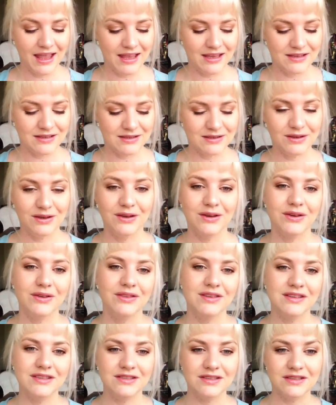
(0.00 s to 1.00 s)
So
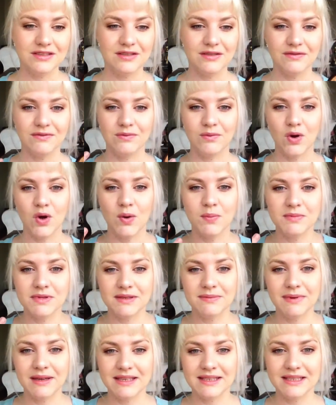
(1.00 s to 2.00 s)
this just sort of
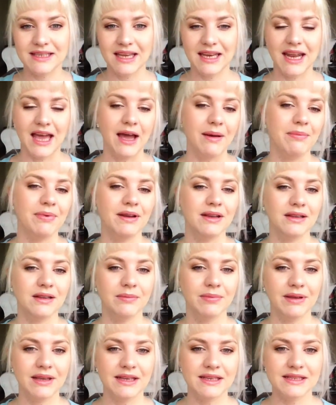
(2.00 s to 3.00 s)
warms my skin up a little
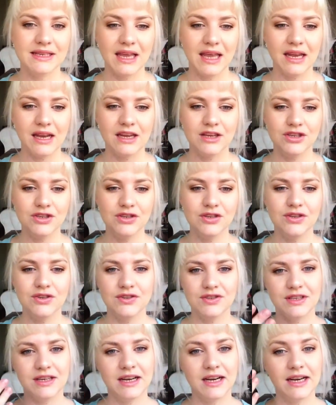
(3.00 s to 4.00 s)
bit, and I do
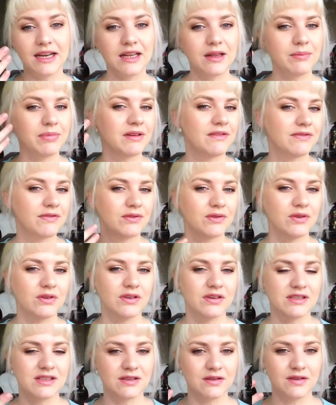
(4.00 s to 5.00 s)
use it a little bit
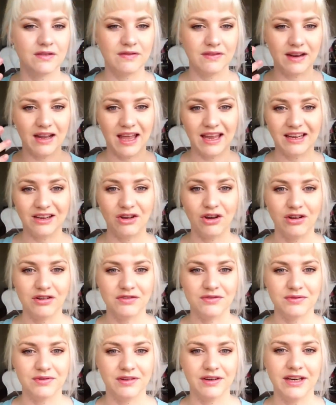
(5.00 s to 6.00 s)
for sort of light
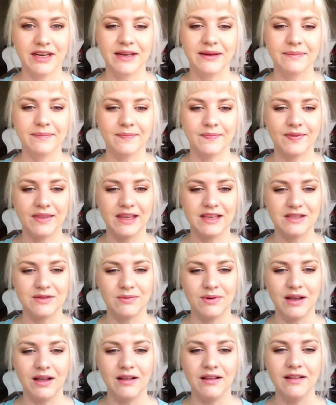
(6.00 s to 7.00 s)
contouring as
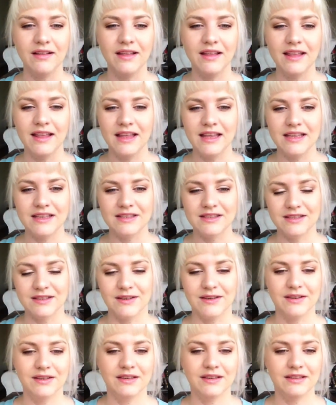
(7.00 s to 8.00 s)
well. So
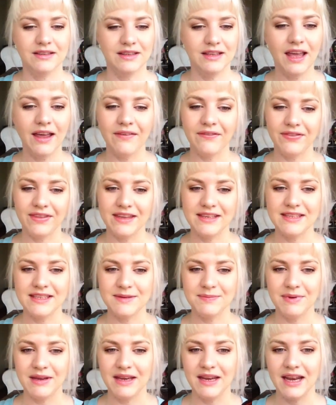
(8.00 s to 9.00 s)
yeah, this
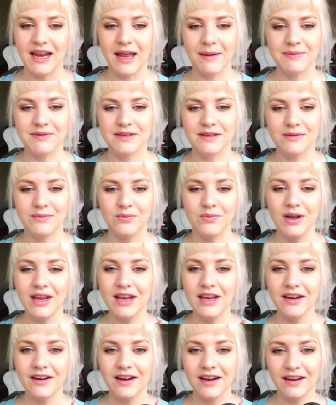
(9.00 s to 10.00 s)
has been an absolute
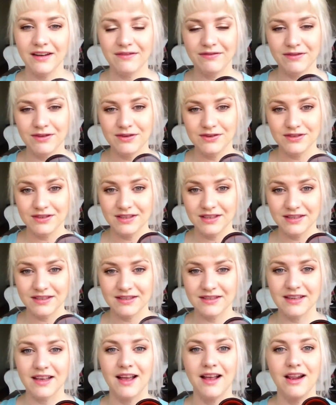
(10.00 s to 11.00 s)
winner. I've used
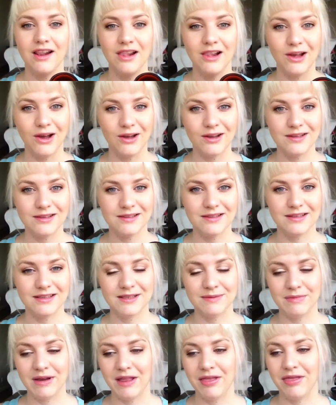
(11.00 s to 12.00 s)
this a lot
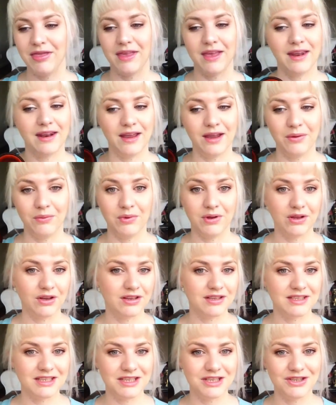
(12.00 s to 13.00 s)
this month, and I will
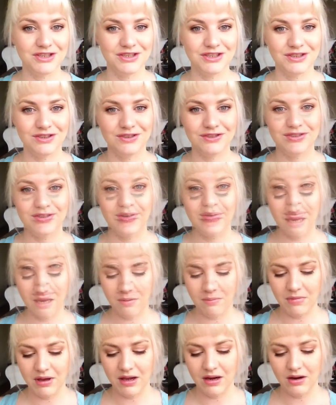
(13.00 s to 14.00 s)
continue to do so.
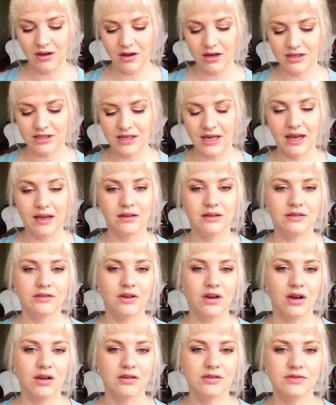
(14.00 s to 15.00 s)
Sigma Large Angle
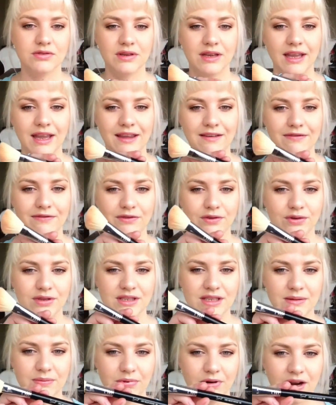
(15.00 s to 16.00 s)
Contour
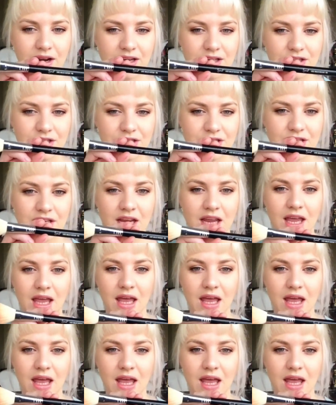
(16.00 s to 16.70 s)
F40 brush.